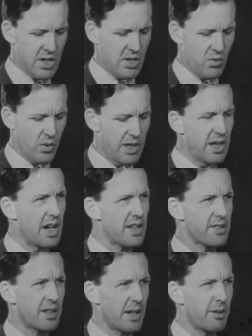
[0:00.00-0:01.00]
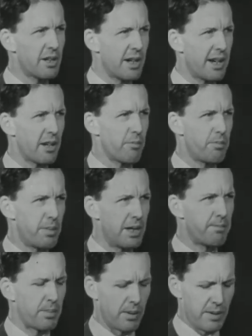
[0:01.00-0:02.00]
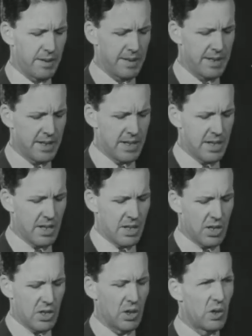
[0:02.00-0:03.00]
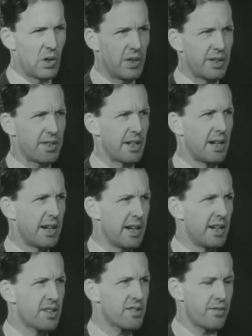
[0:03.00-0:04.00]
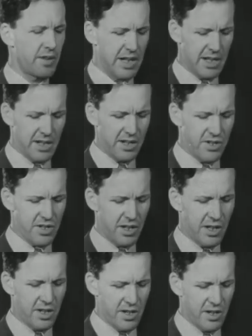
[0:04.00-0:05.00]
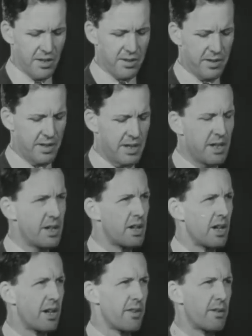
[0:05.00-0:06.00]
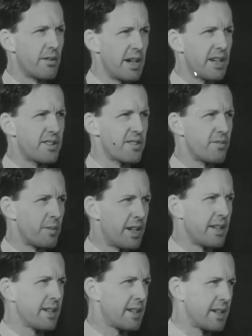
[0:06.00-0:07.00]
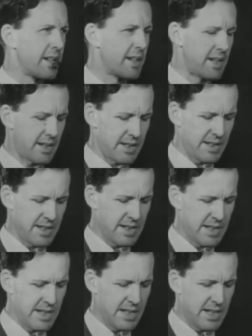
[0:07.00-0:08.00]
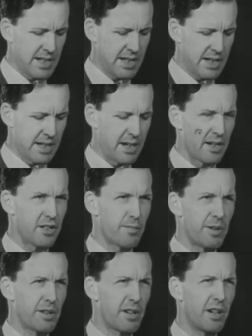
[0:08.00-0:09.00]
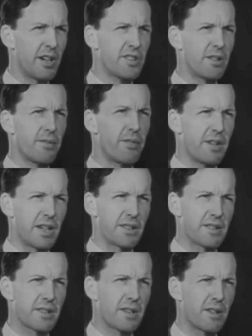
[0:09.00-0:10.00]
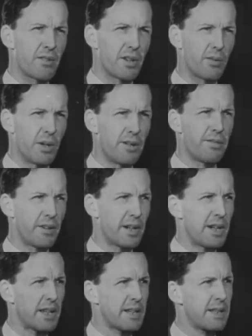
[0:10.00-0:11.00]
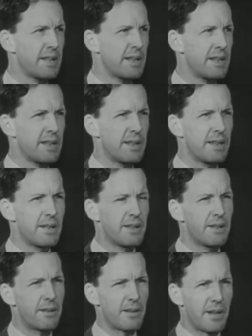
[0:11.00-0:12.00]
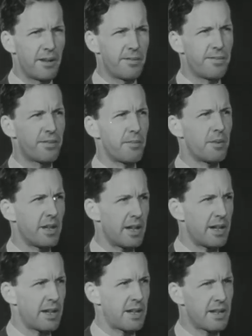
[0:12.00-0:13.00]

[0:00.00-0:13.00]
We, as a democratic people, hold that the highest values on earth are the rights of mankind. And it is because of this that we fight. Love from Dad.